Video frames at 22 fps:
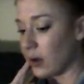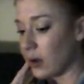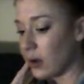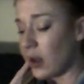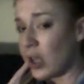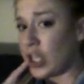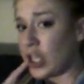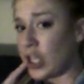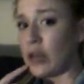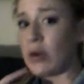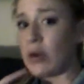
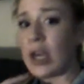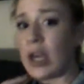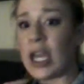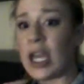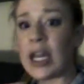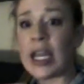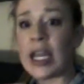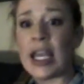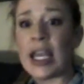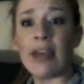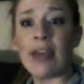you can
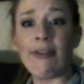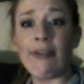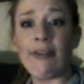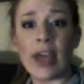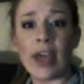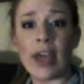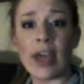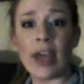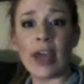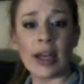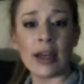
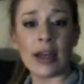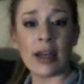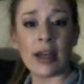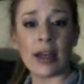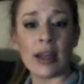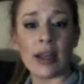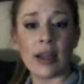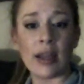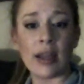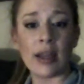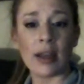even,
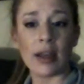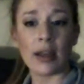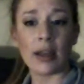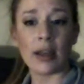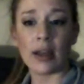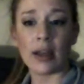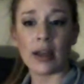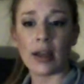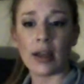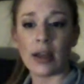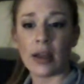
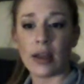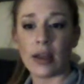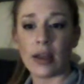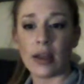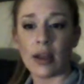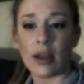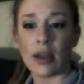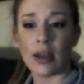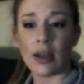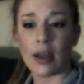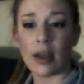
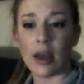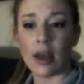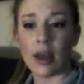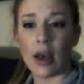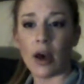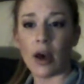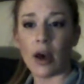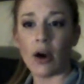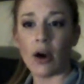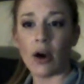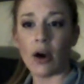oh,
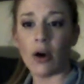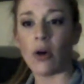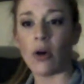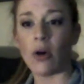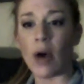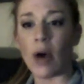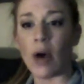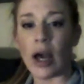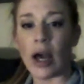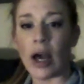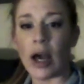I
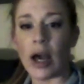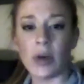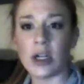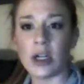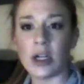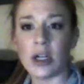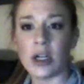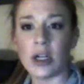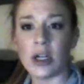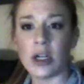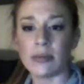wonder,
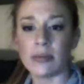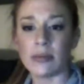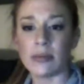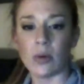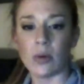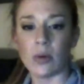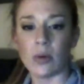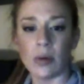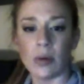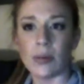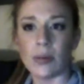
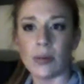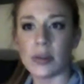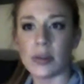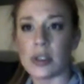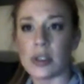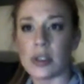whoops.